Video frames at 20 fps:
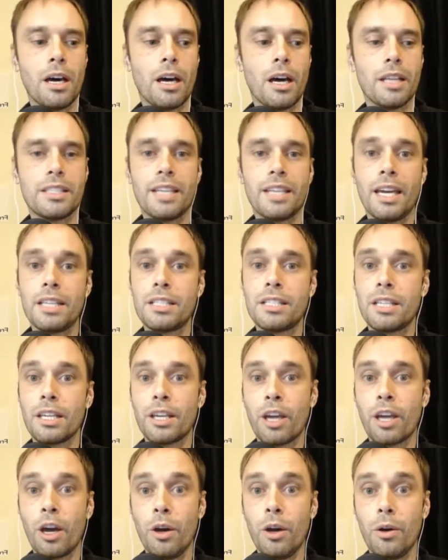testing
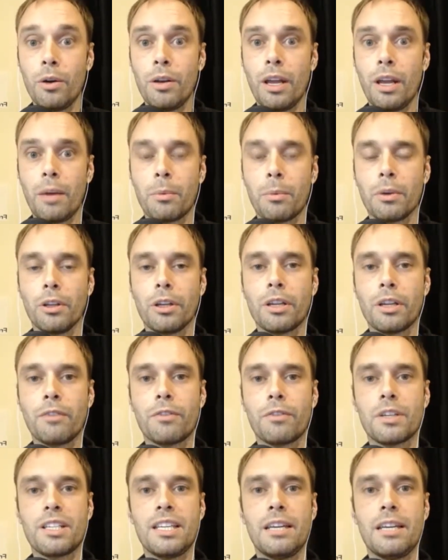code, and we're looking
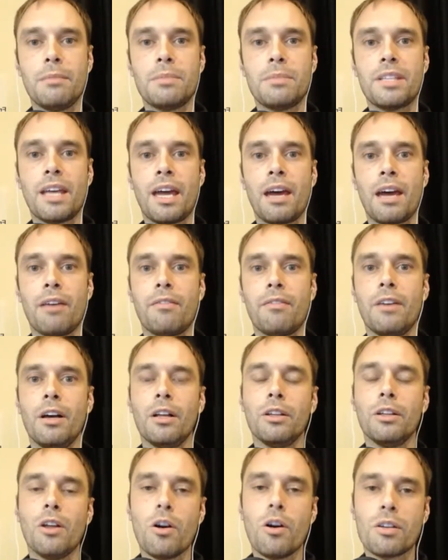for teams that have
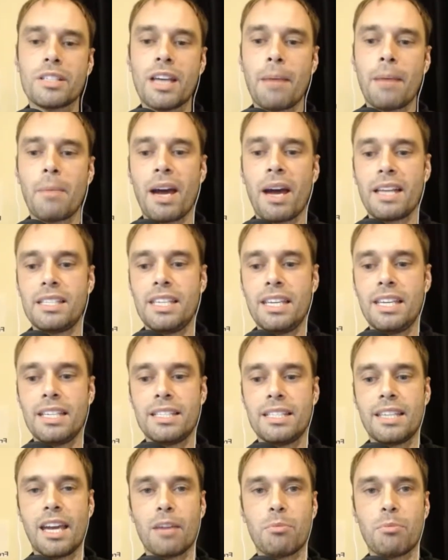long-time IT and
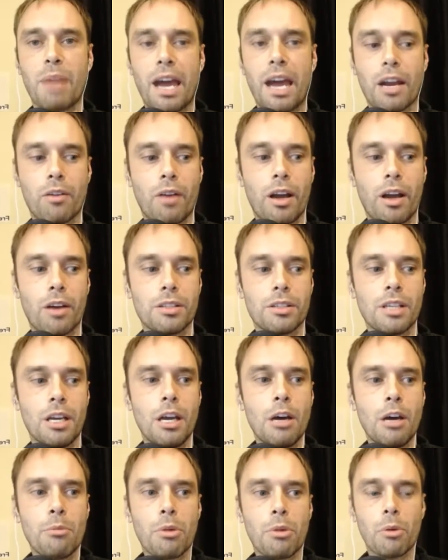tech backgrounds,
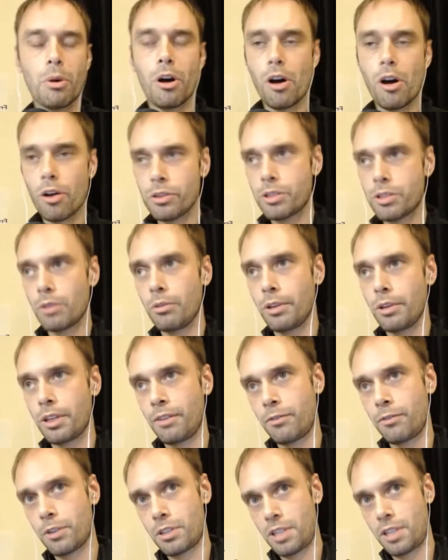but we're also
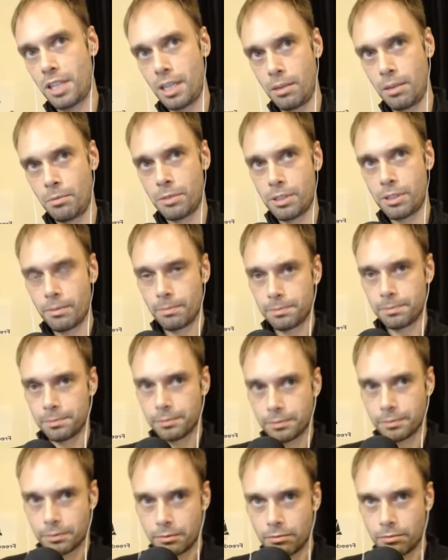looking for teams
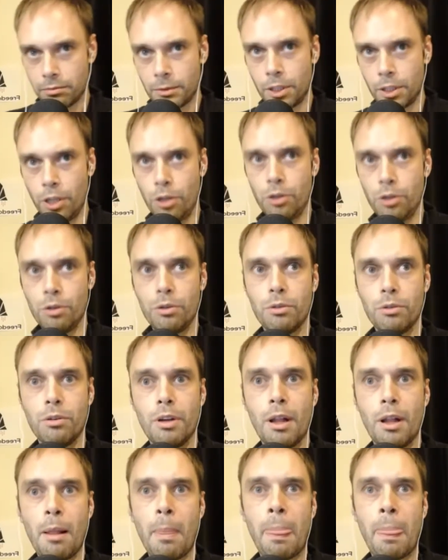who
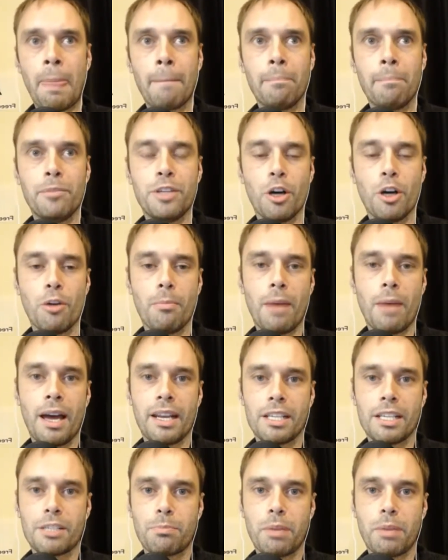don't mind
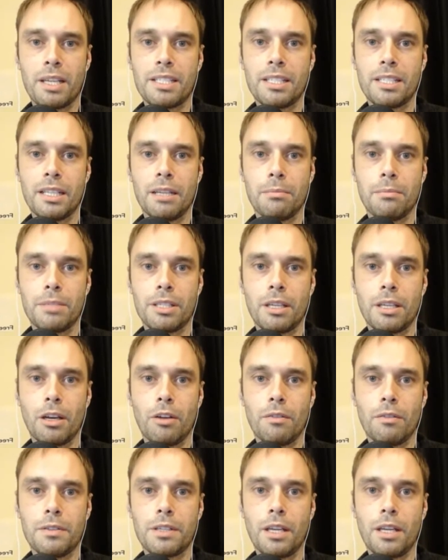expressing
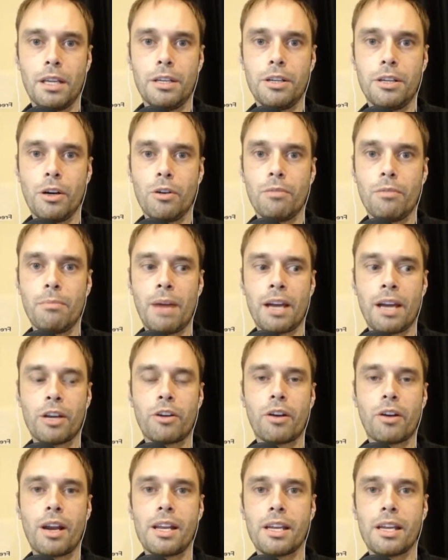themselves and don't mind
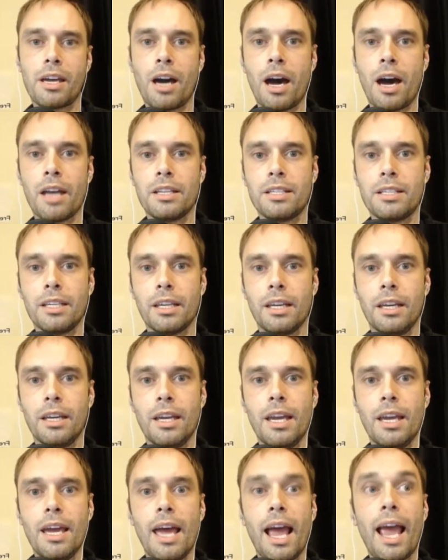creating content
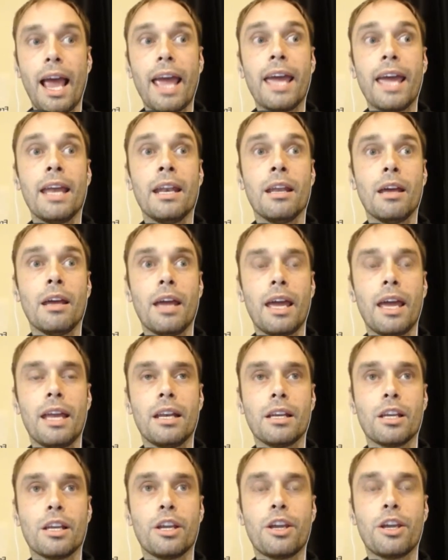and
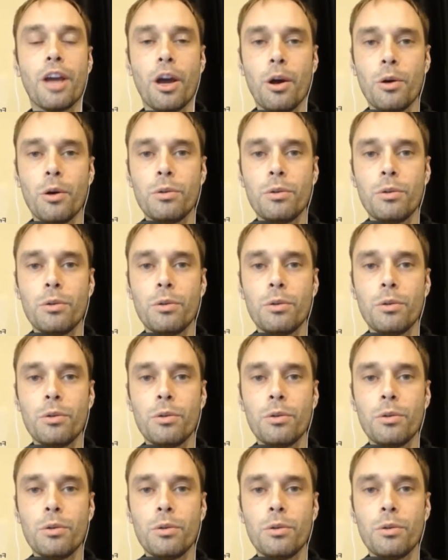go